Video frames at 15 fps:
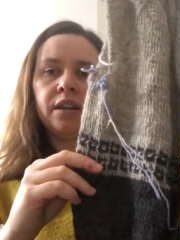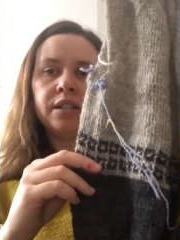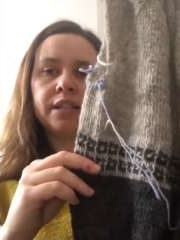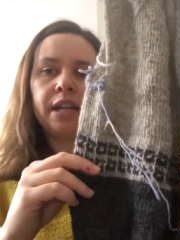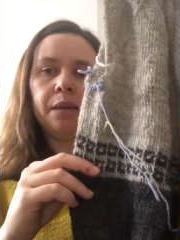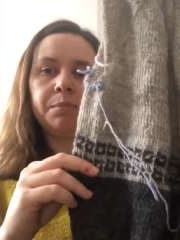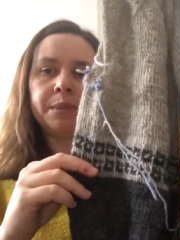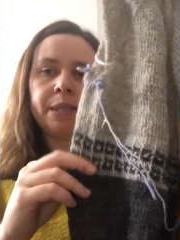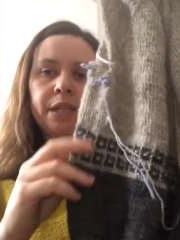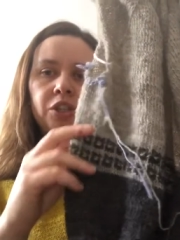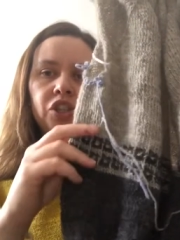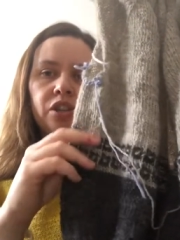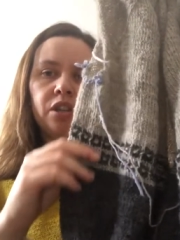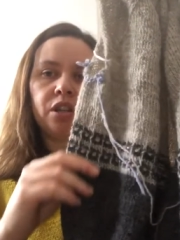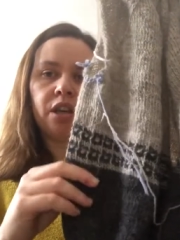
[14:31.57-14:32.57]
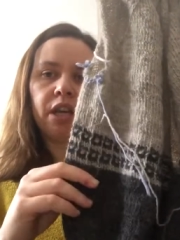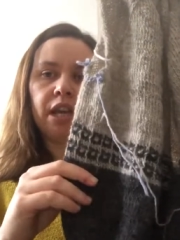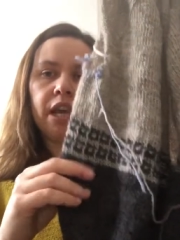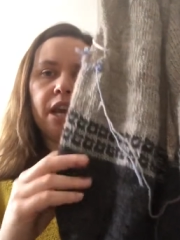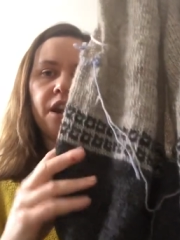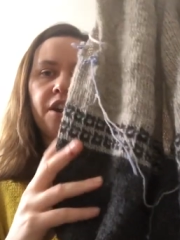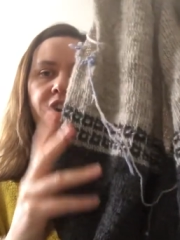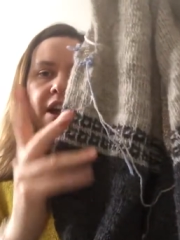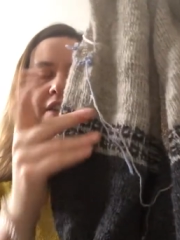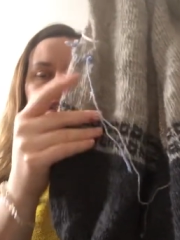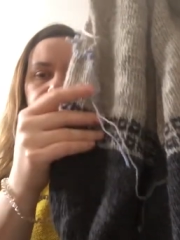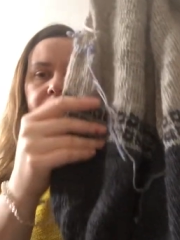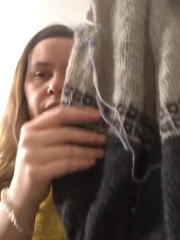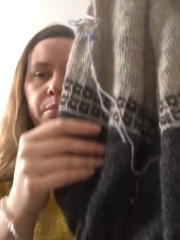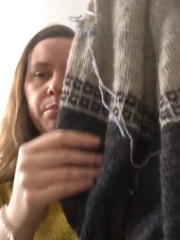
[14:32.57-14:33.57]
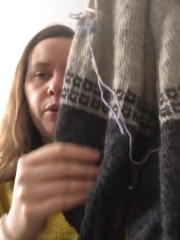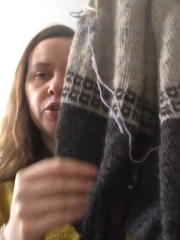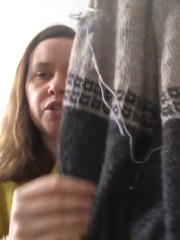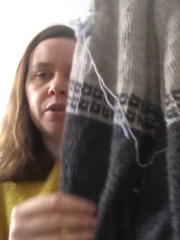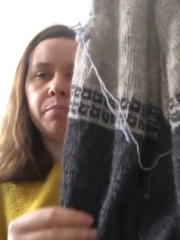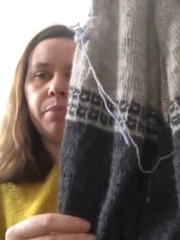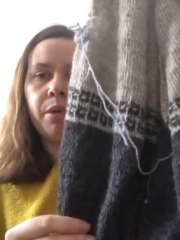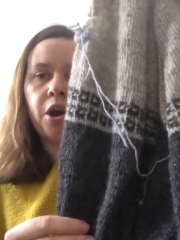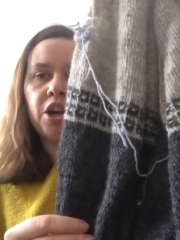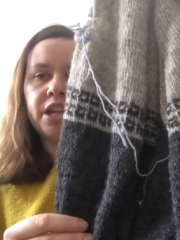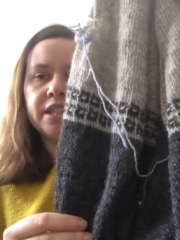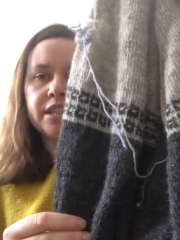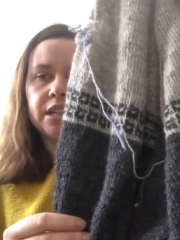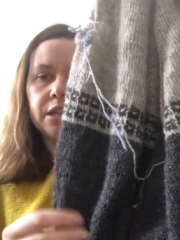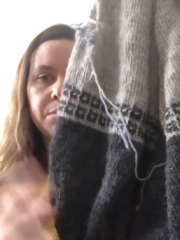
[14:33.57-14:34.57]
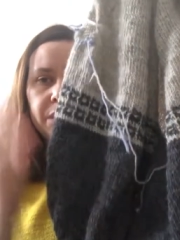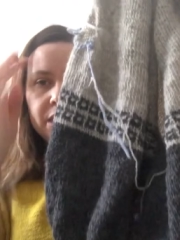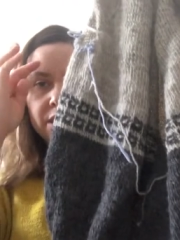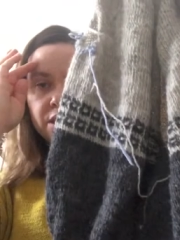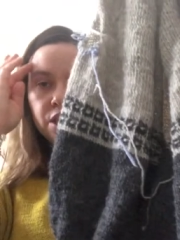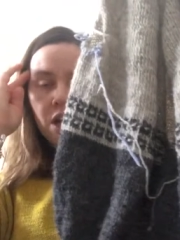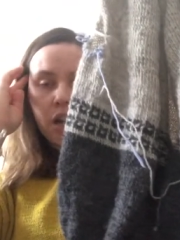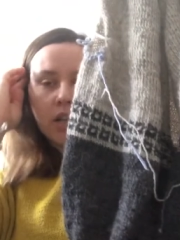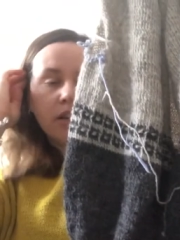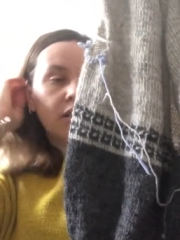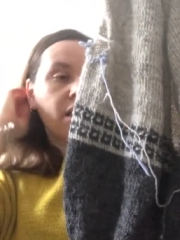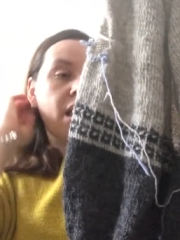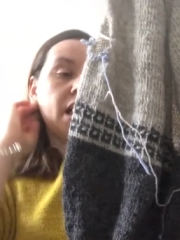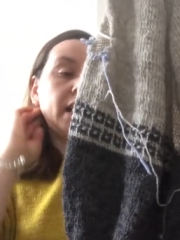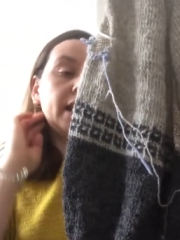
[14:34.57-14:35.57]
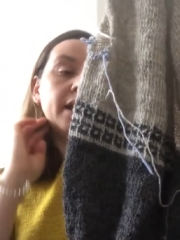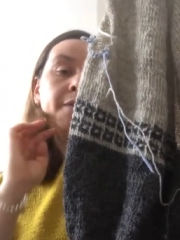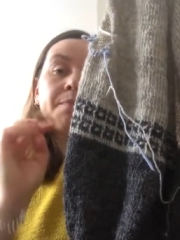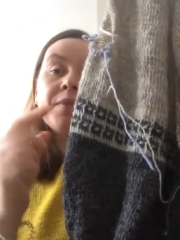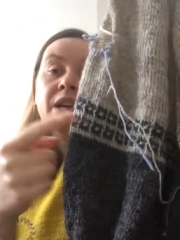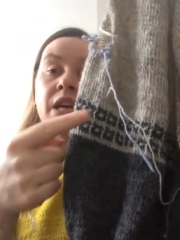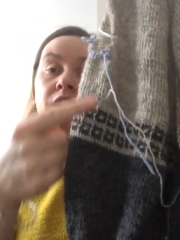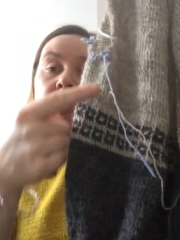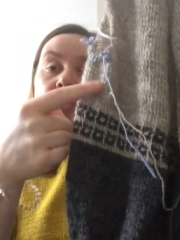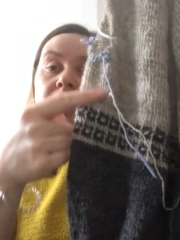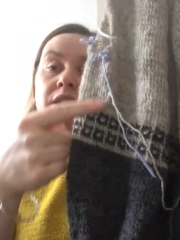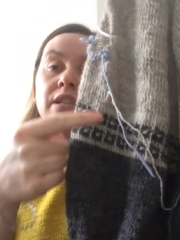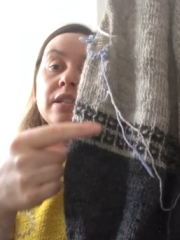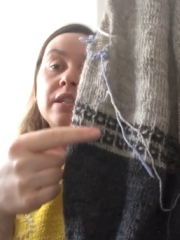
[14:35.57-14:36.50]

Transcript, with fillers: slip stitch here and then the bottom part is gonna be the darker color. So this